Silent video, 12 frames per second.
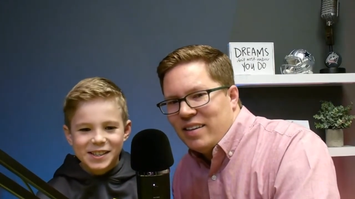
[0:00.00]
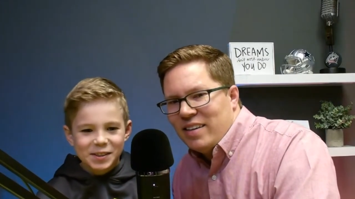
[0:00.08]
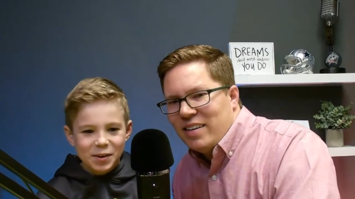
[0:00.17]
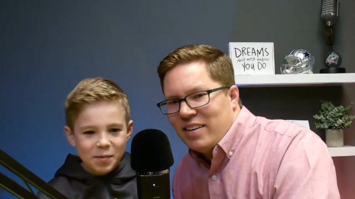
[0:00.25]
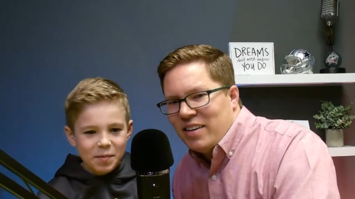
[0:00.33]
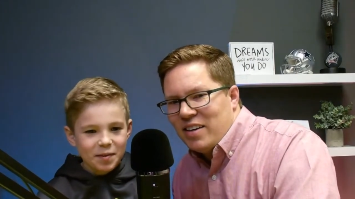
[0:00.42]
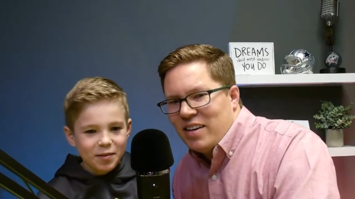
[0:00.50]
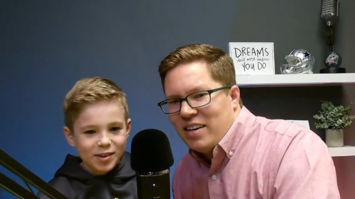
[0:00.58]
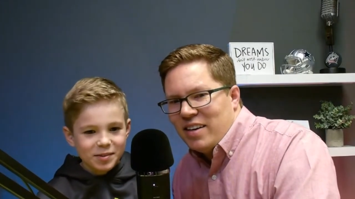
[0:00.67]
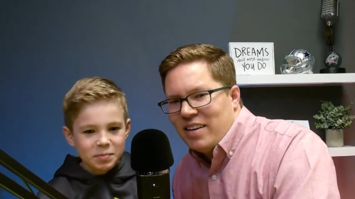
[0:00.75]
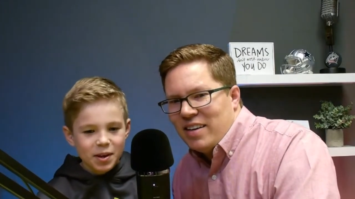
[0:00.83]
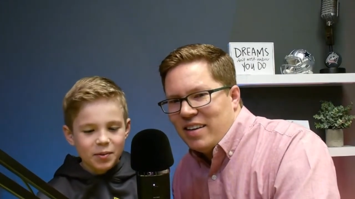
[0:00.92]
Speaker 1: to go on my
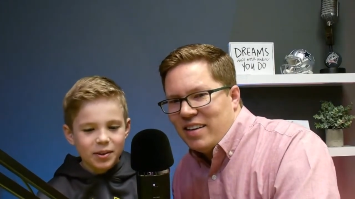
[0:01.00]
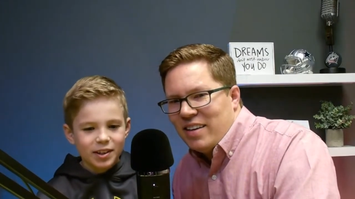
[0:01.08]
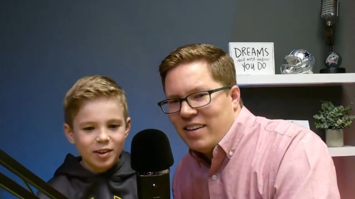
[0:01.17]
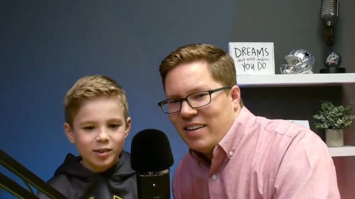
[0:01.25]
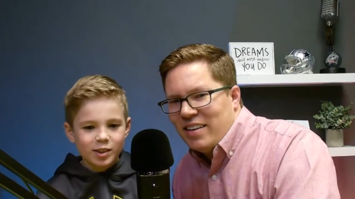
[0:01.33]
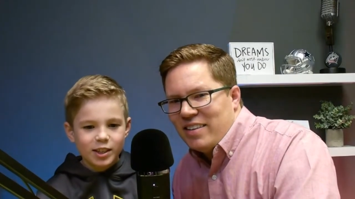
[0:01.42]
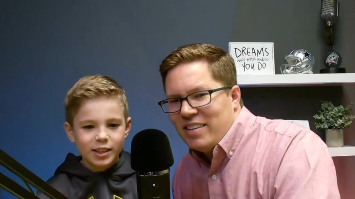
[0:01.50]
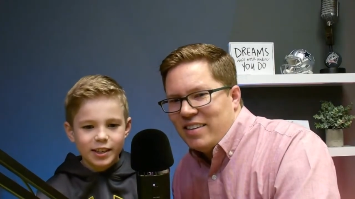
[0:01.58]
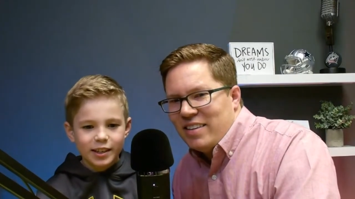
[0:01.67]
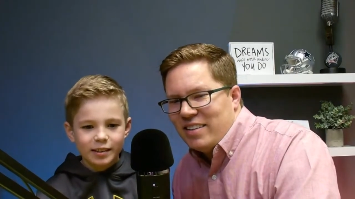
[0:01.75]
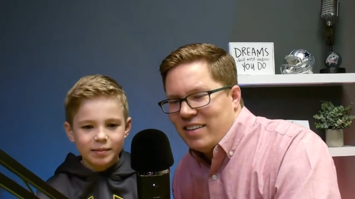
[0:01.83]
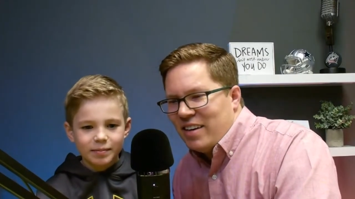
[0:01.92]
first paleontology
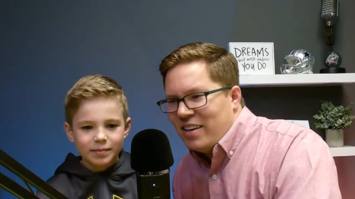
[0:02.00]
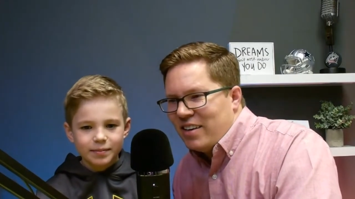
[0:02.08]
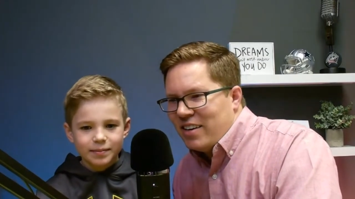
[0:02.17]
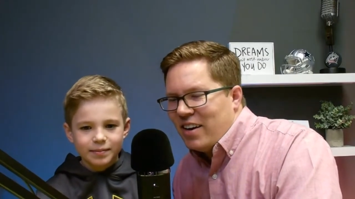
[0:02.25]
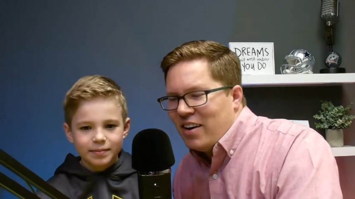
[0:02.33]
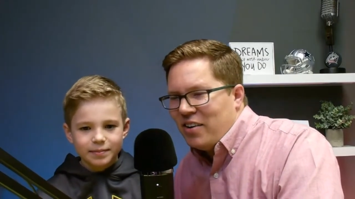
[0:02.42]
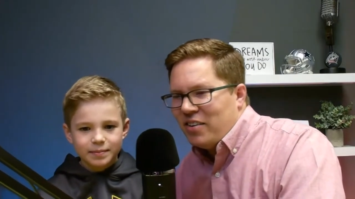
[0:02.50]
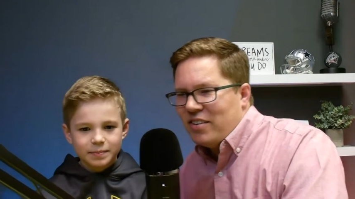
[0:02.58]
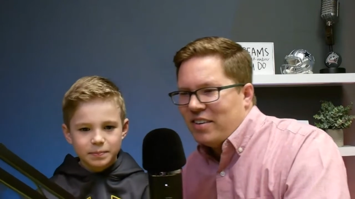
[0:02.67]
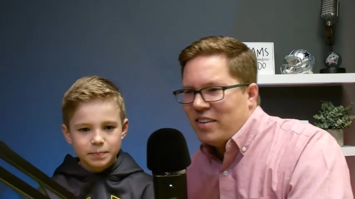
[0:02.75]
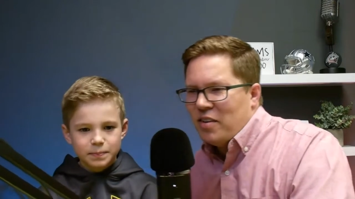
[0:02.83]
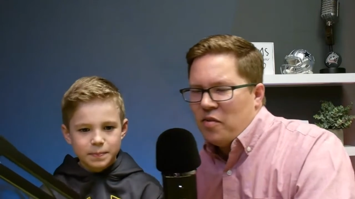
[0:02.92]
day.
Speaker 2: There you go.
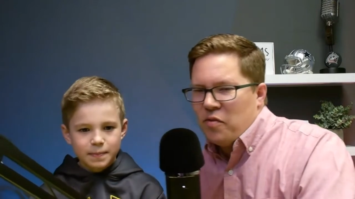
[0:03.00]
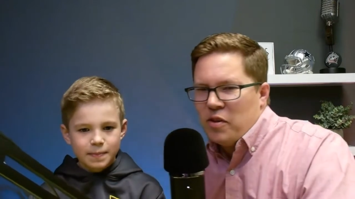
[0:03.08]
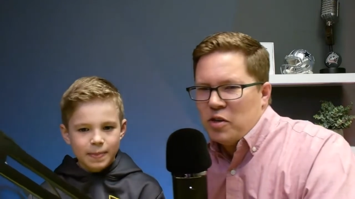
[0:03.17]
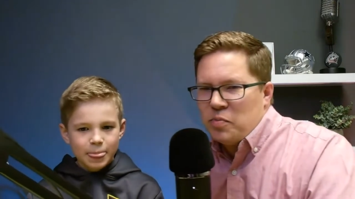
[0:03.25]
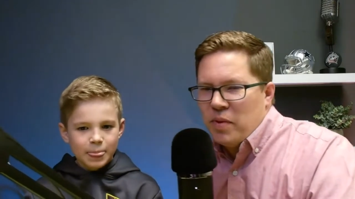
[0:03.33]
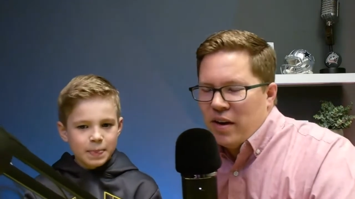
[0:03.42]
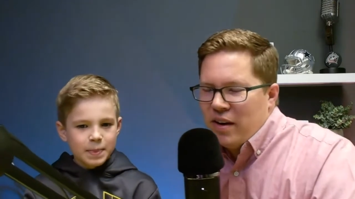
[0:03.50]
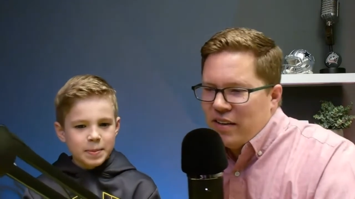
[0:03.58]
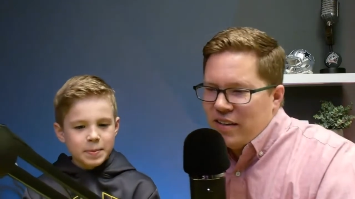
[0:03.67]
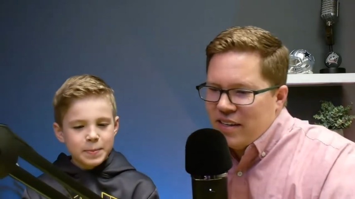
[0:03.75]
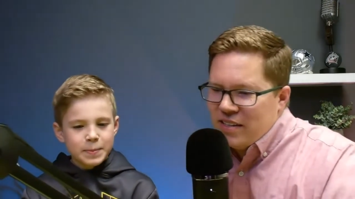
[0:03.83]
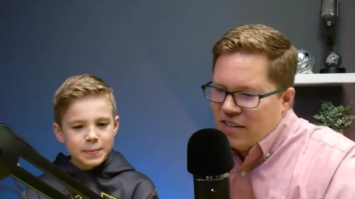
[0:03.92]
First
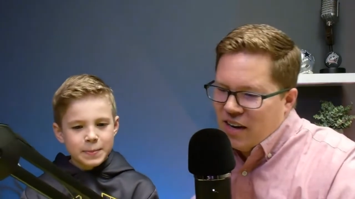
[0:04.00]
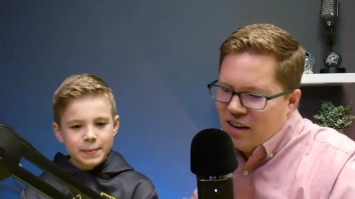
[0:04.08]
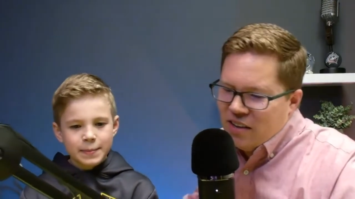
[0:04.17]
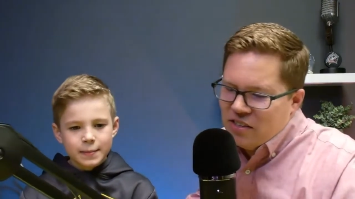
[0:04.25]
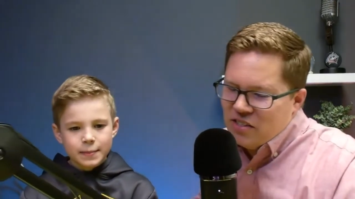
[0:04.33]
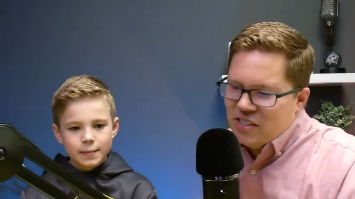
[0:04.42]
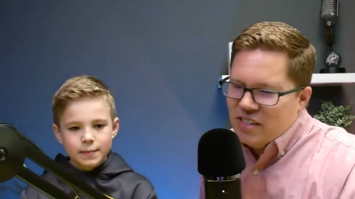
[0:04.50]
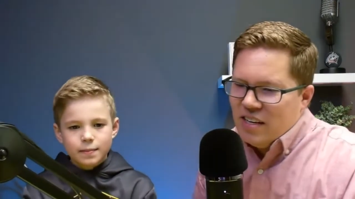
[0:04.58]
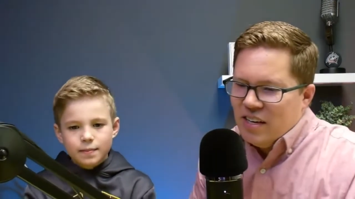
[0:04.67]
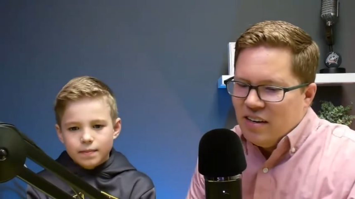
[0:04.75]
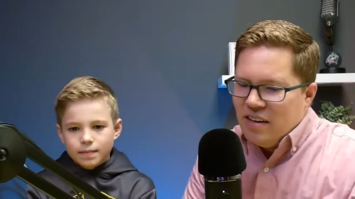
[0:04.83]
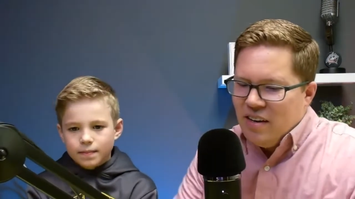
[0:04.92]
paleontology
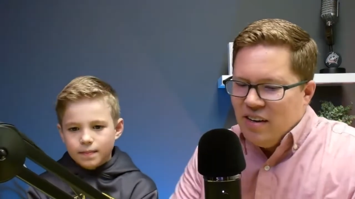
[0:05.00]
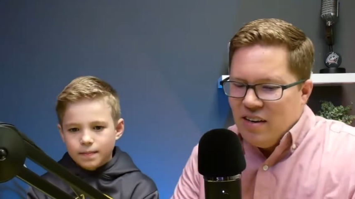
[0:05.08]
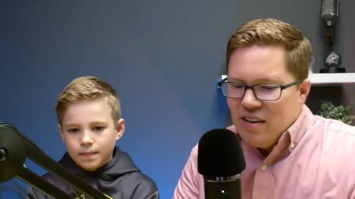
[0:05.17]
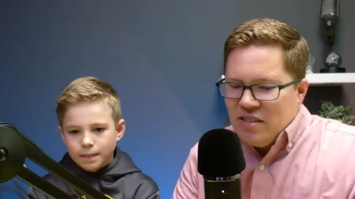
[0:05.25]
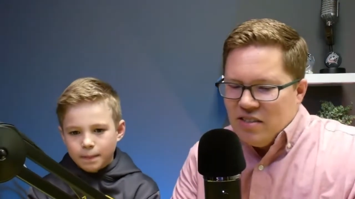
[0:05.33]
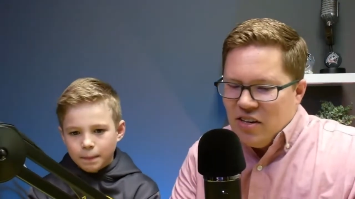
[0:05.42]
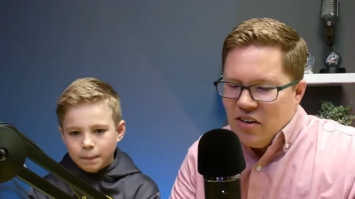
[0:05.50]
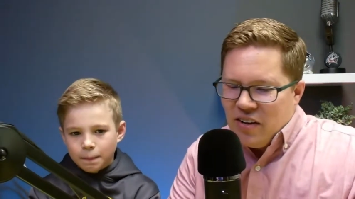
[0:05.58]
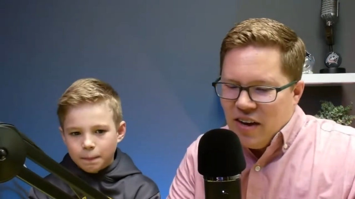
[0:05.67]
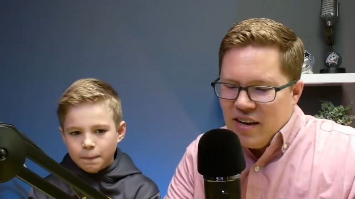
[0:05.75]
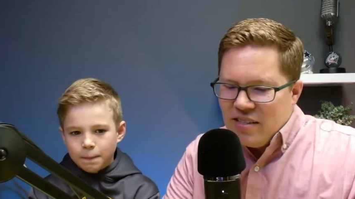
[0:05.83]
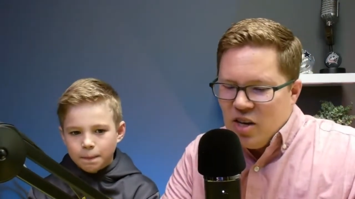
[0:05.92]
day. So,
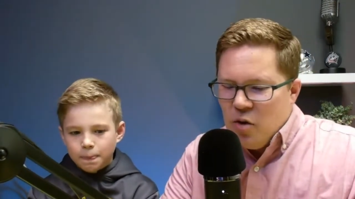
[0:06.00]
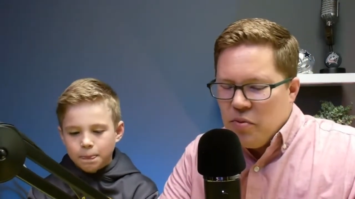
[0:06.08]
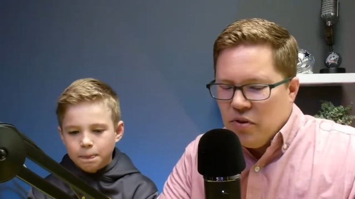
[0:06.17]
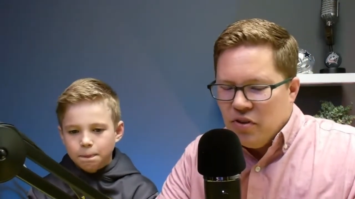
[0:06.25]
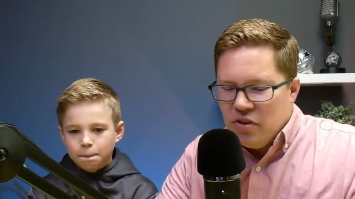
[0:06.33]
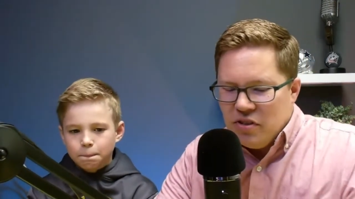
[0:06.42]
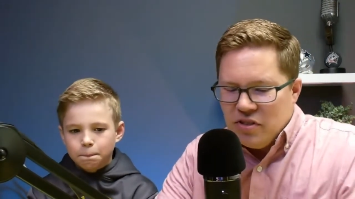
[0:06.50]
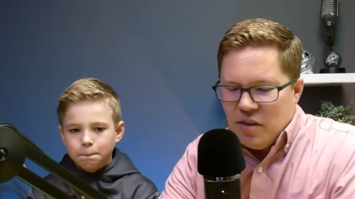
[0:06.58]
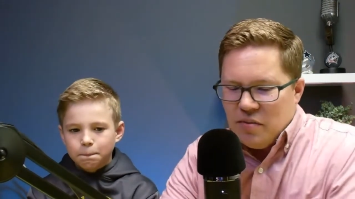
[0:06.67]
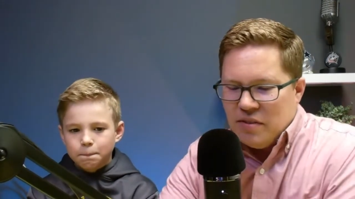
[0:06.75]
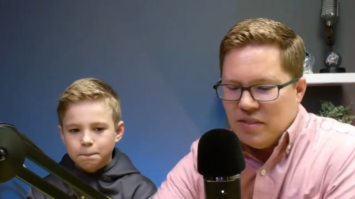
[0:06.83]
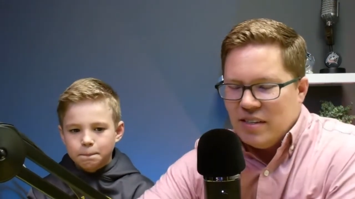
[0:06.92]
guys, I hope you learned
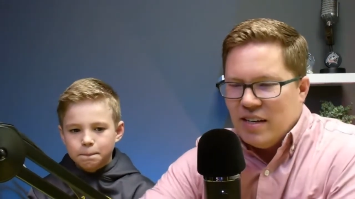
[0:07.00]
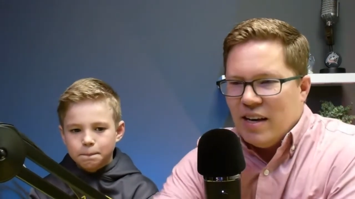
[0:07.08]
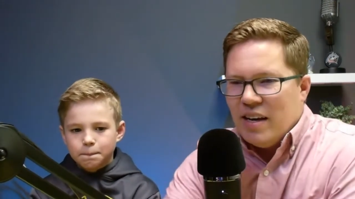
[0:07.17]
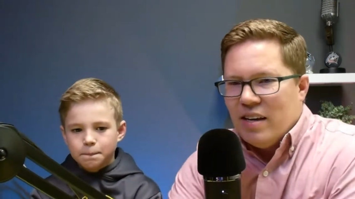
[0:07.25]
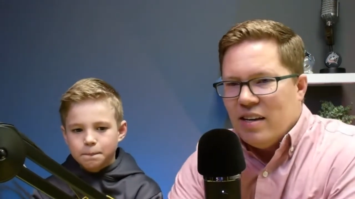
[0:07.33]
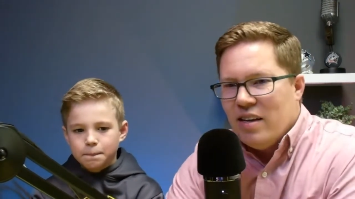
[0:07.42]
something today.